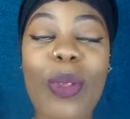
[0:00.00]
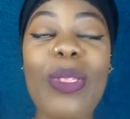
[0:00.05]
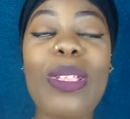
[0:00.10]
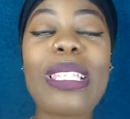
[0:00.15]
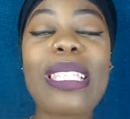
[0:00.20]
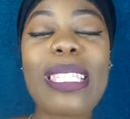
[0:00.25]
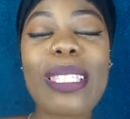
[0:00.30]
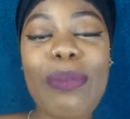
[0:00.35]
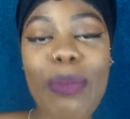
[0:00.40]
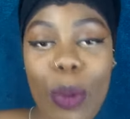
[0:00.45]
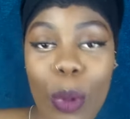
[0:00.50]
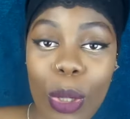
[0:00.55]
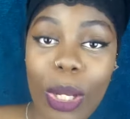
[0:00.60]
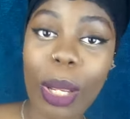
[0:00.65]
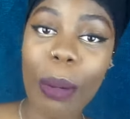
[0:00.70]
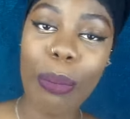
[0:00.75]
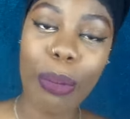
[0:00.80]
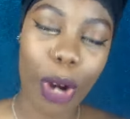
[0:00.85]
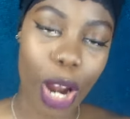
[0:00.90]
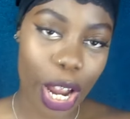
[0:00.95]

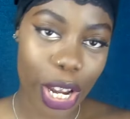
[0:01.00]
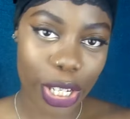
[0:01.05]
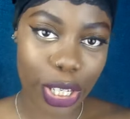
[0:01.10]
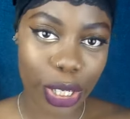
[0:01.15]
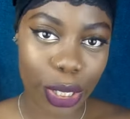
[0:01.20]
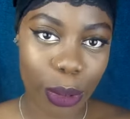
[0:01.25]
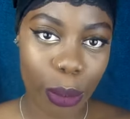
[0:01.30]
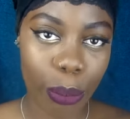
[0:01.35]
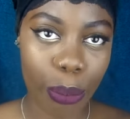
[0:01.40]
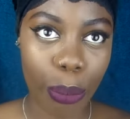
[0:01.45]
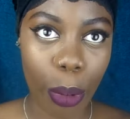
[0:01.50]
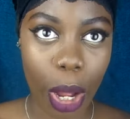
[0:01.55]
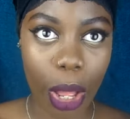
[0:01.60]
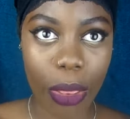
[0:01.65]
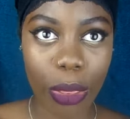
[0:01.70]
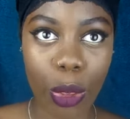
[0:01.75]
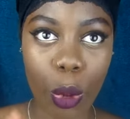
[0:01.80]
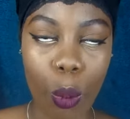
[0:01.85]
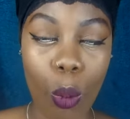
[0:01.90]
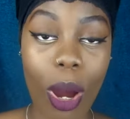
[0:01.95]
smaller brush,
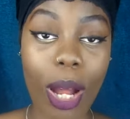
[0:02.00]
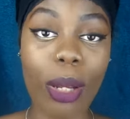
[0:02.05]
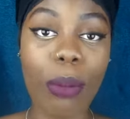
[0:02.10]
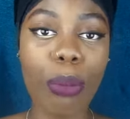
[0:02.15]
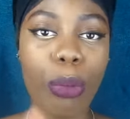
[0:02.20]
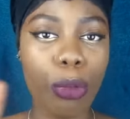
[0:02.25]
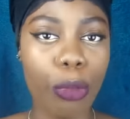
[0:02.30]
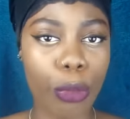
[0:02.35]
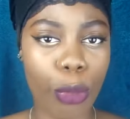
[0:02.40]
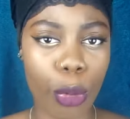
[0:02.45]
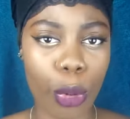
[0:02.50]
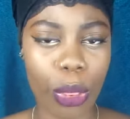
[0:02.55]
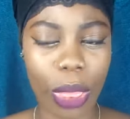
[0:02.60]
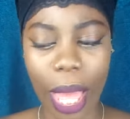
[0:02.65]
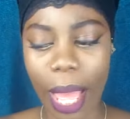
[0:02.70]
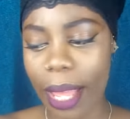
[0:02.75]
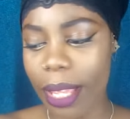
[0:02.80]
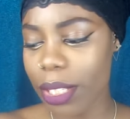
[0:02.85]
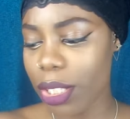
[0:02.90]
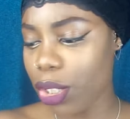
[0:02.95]
but the one before
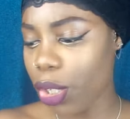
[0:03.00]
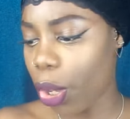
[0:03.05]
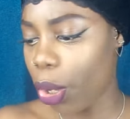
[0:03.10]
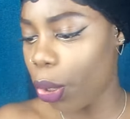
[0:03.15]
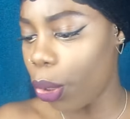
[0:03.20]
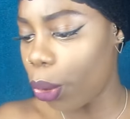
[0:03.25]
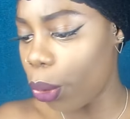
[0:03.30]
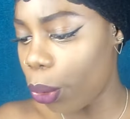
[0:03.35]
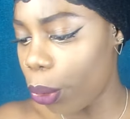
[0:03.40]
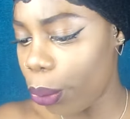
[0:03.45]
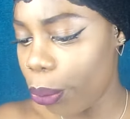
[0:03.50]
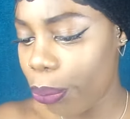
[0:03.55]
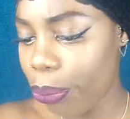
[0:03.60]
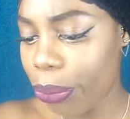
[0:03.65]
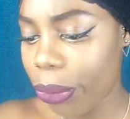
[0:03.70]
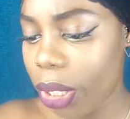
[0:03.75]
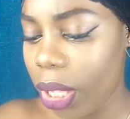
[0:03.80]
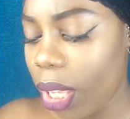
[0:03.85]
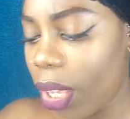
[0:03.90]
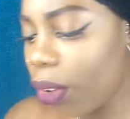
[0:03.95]
that. So
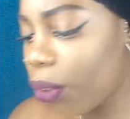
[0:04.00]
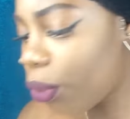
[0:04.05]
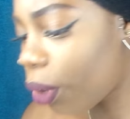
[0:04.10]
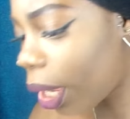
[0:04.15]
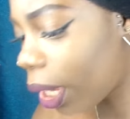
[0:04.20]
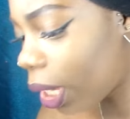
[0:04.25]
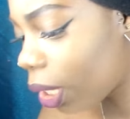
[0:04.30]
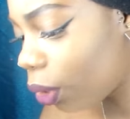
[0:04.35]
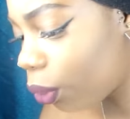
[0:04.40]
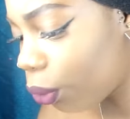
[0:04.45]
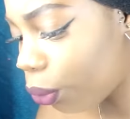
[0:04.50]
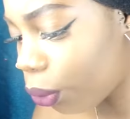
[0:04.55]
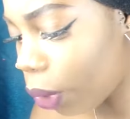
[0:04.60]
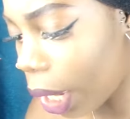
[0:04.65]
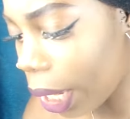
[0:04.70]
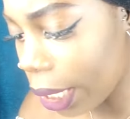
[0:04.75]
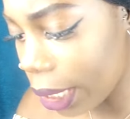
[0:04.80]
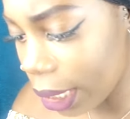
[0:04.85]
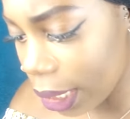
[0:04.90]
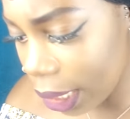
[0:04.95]
if I can
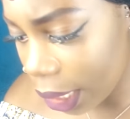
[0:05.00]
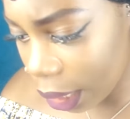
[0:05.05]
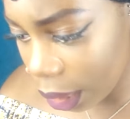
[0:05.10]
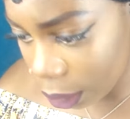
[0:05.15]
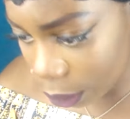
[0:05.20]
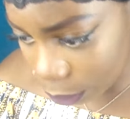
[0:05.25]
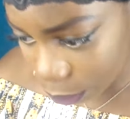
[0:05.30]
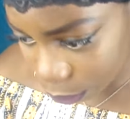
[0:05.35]
find it.